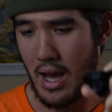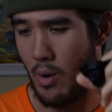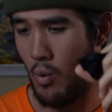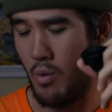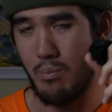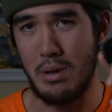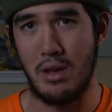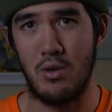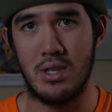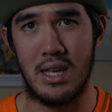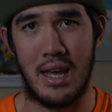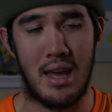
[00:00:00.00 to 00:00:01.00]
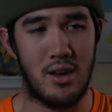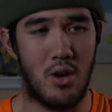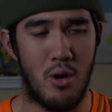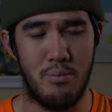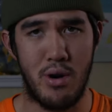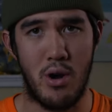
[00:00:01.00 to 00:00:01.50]
I won't be using a
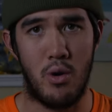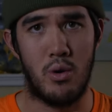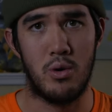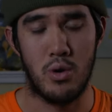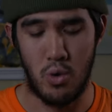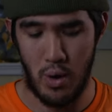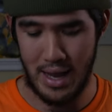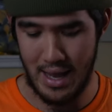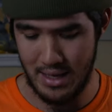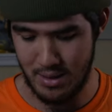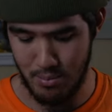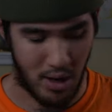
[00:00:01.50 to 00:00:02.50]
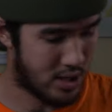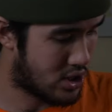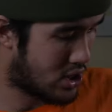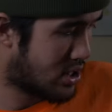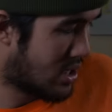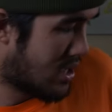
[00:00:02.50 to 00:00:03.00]
GoPro quite as
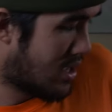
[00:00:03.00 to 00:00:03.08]
much,